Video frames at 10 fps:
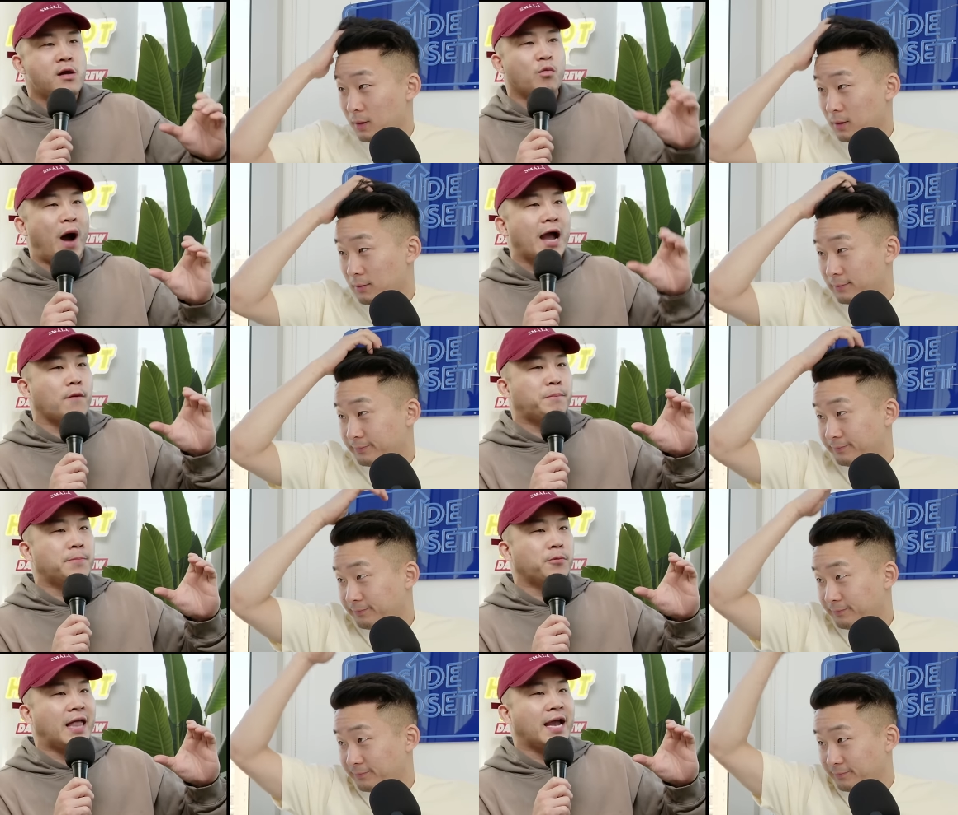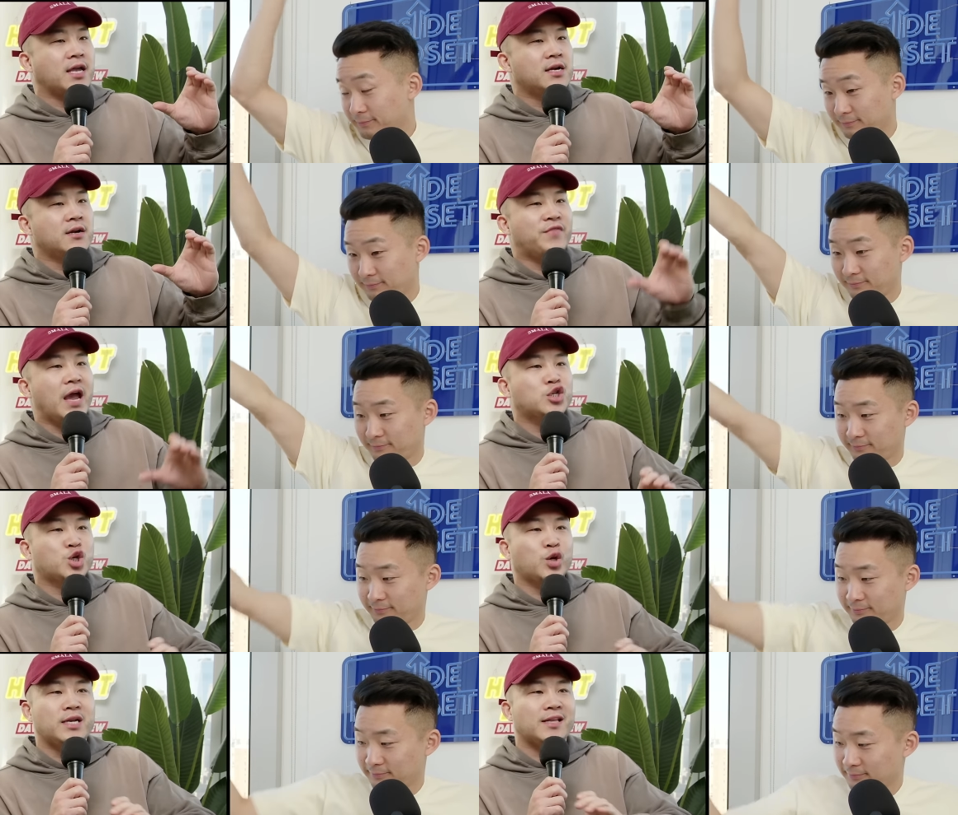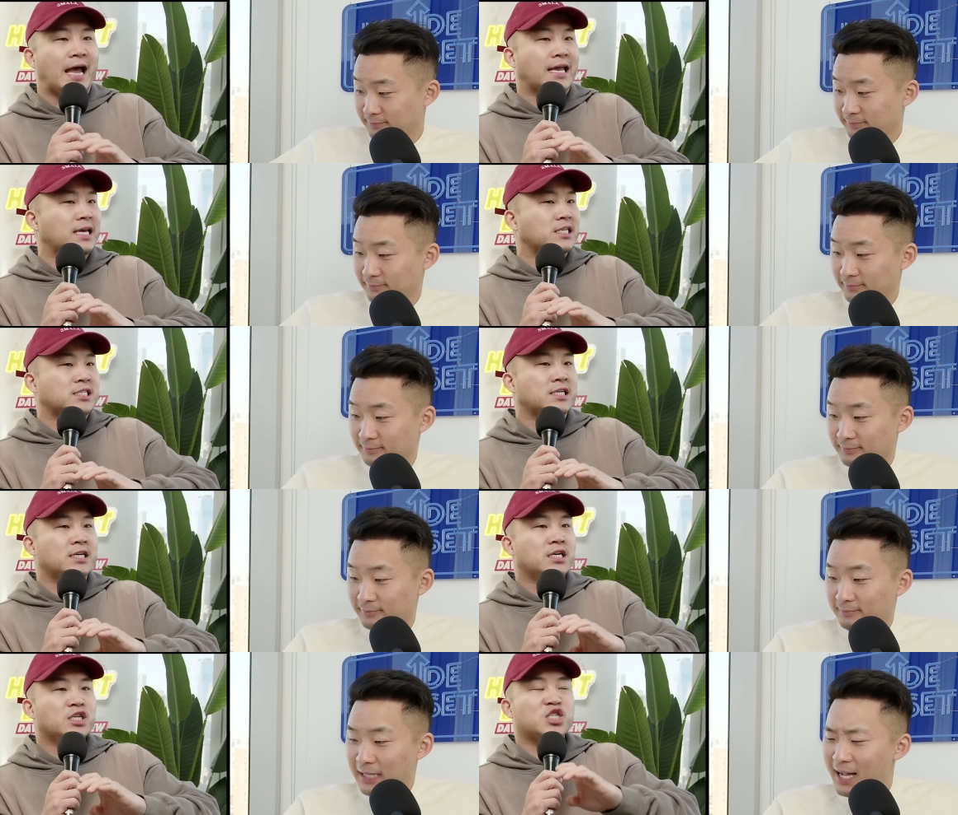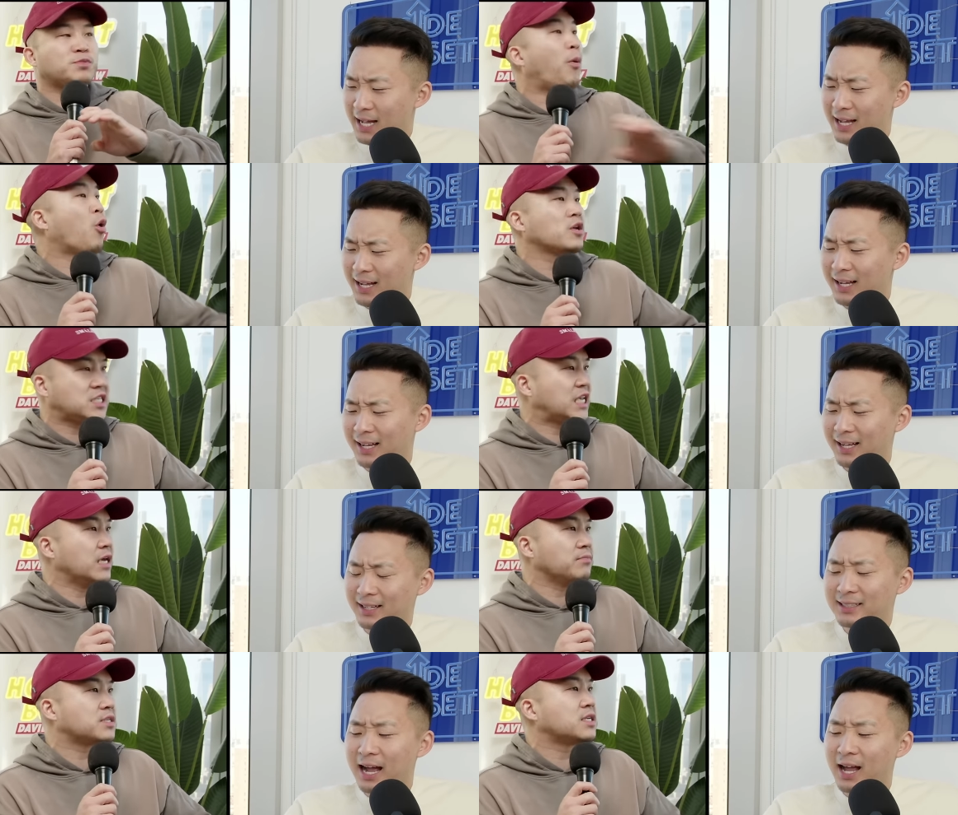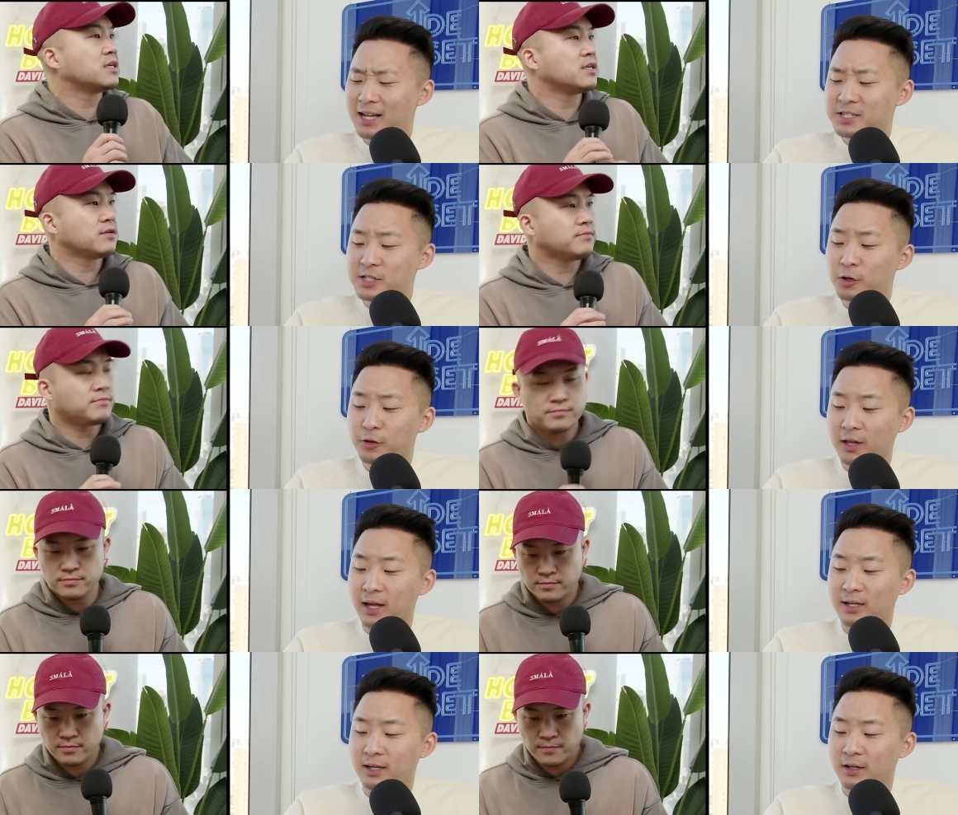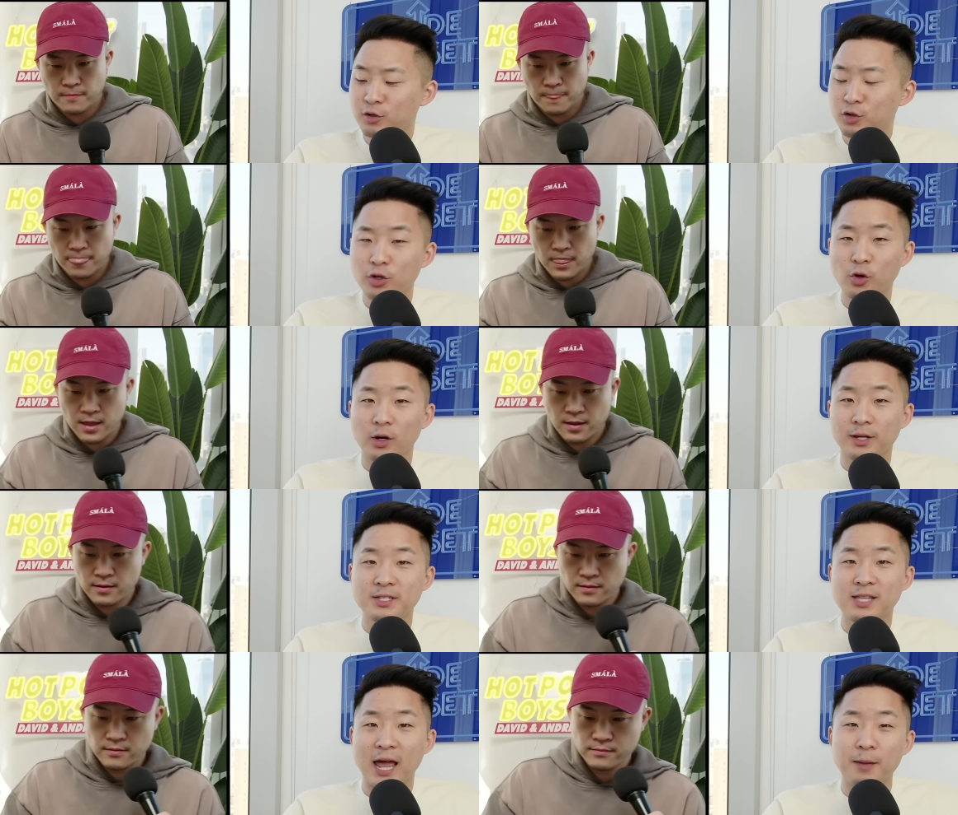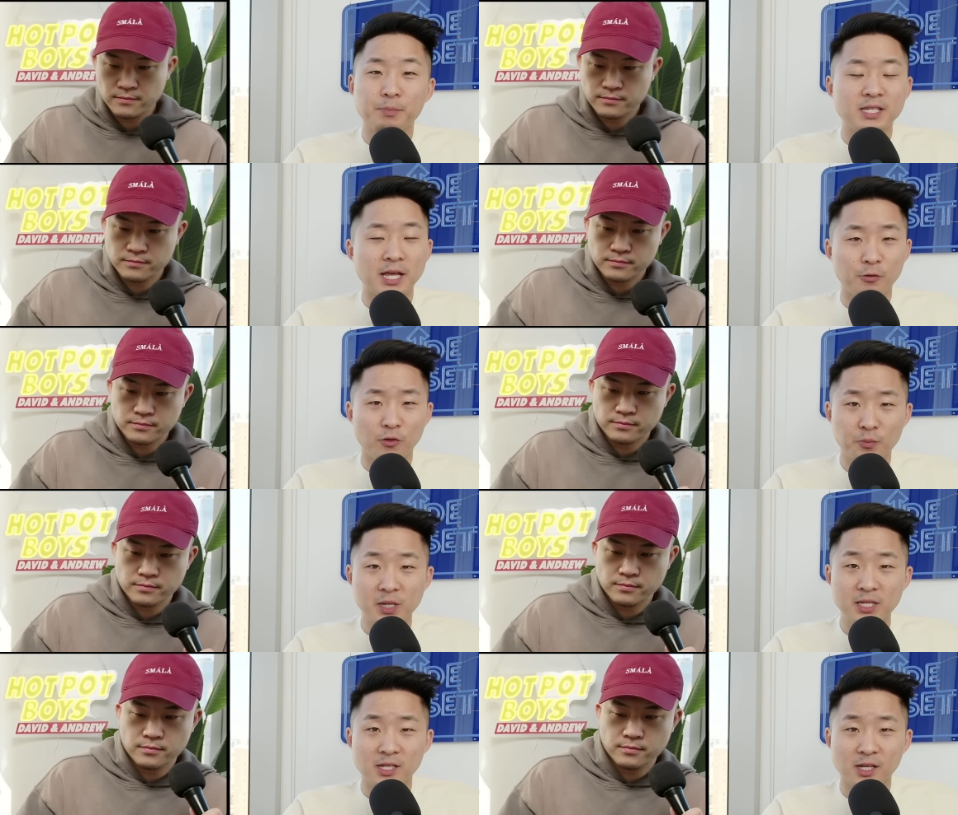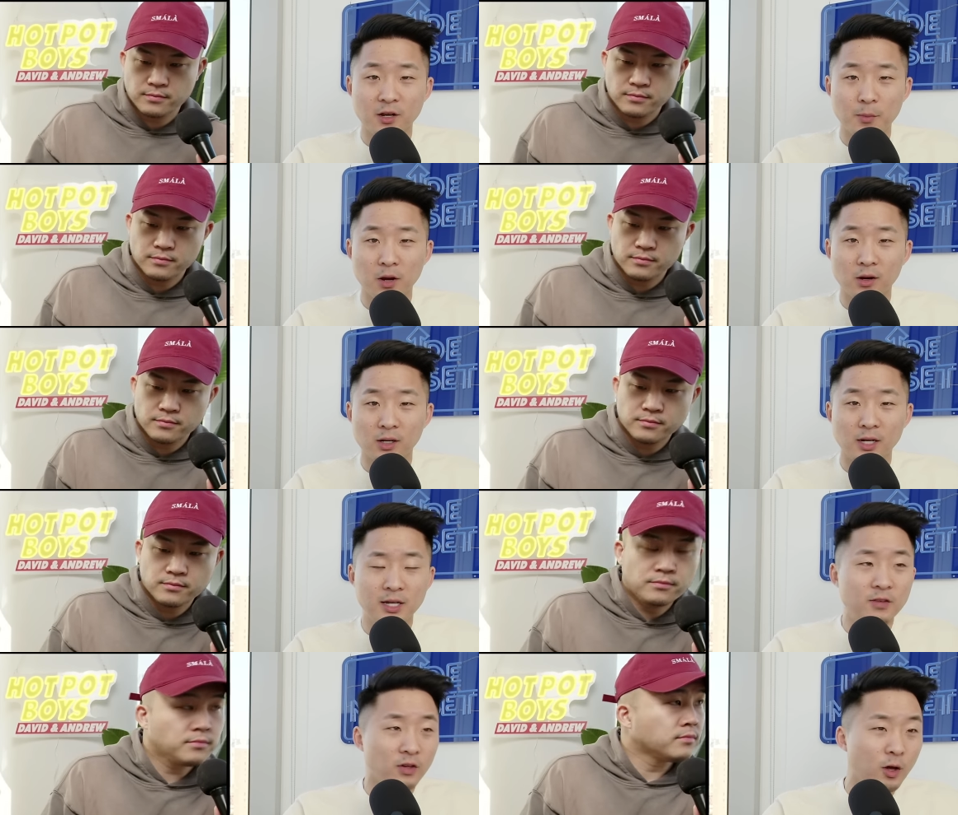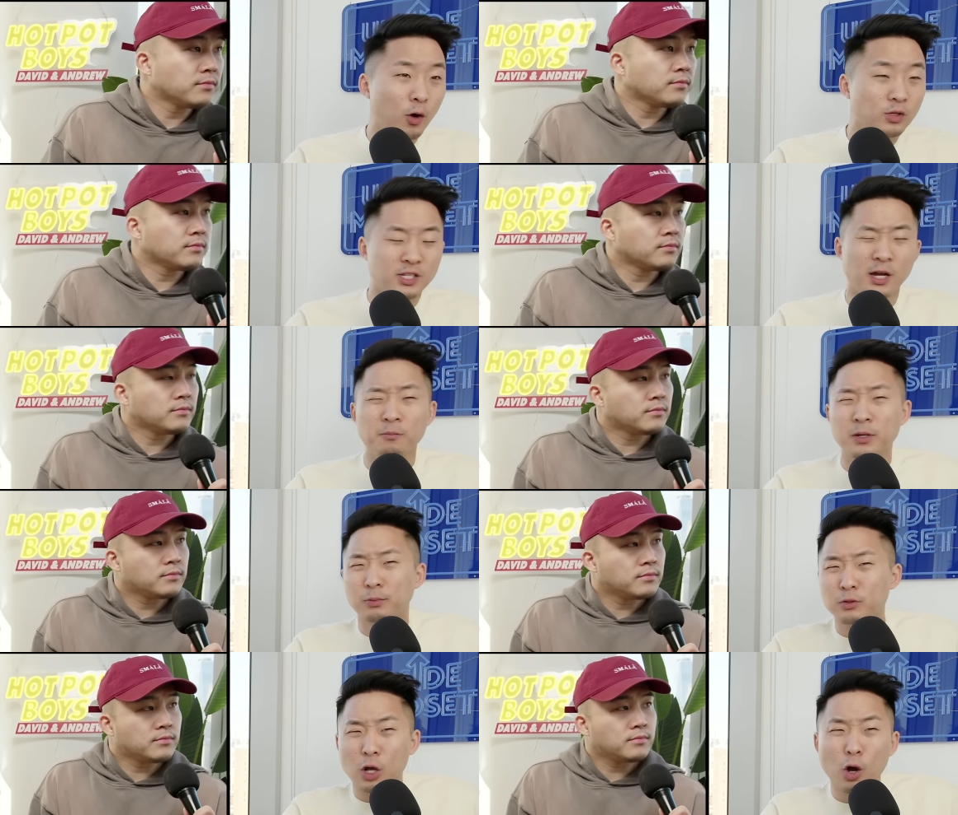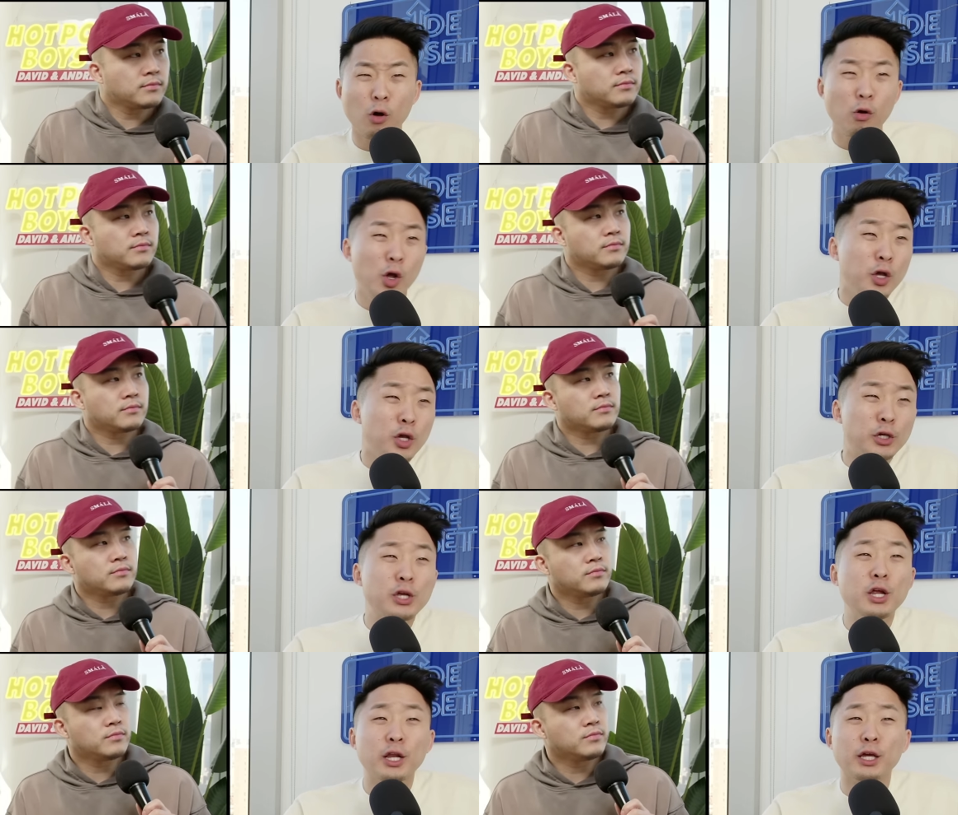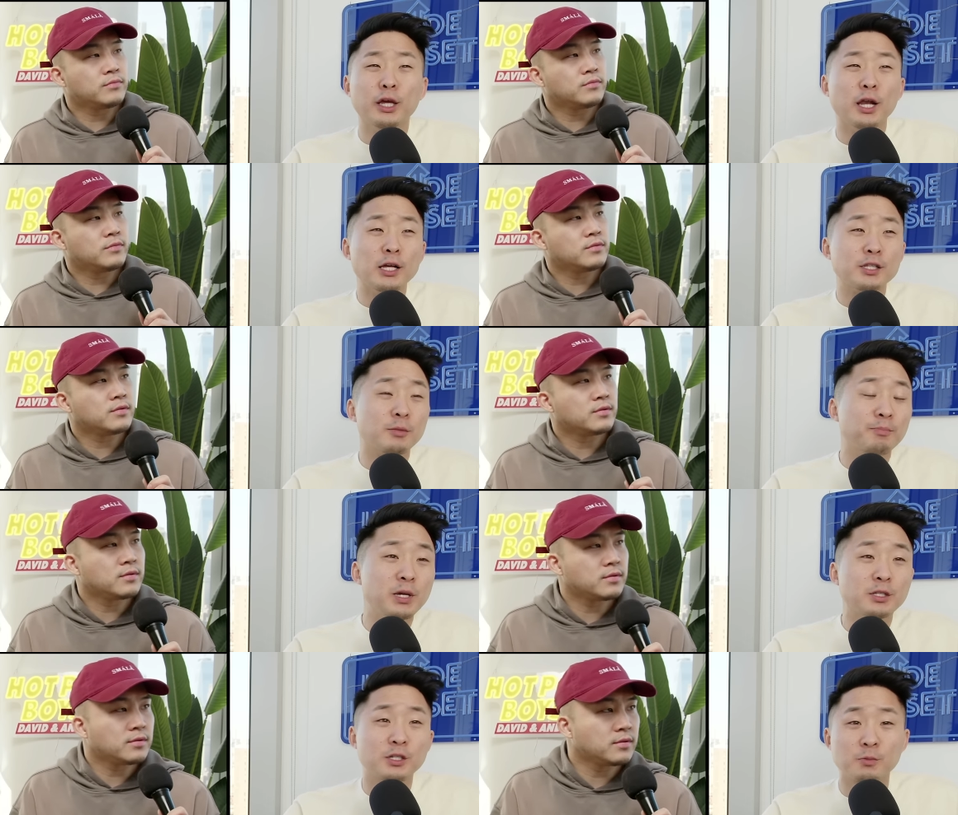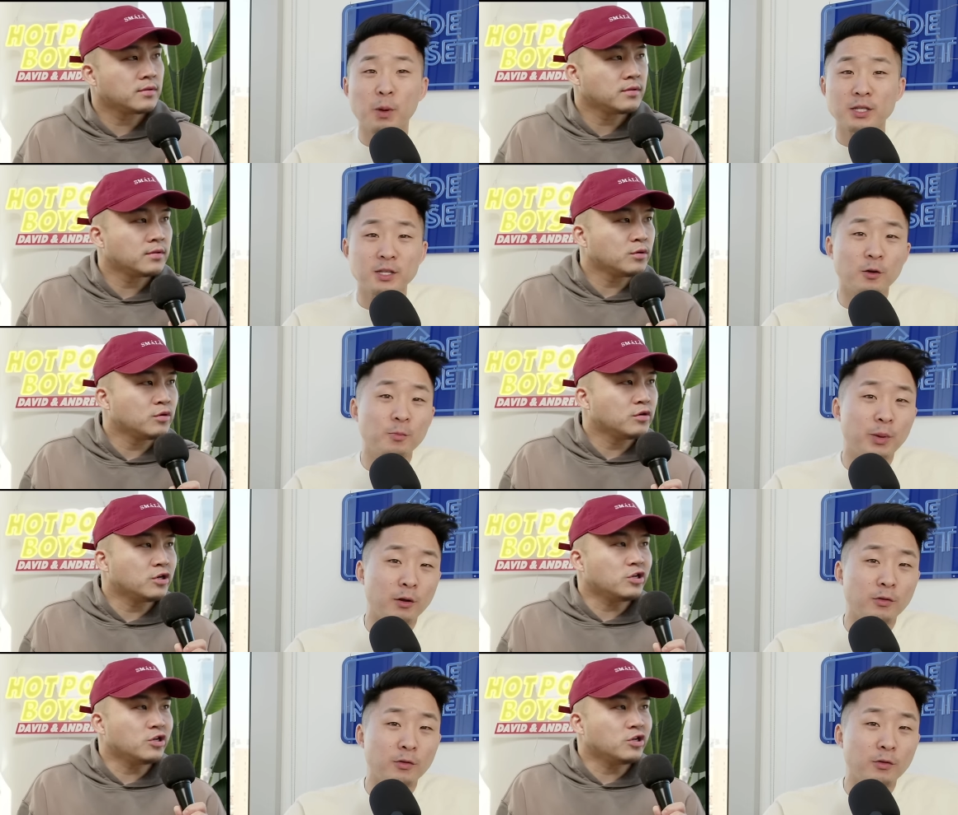Speaker 1: Why are people like, they treat it like it's sports teams? I, I, I still think New York is the
Speaker 2: epicenter of pizza in America, even though some people say, oh, Connecticut has some pizza spots that are better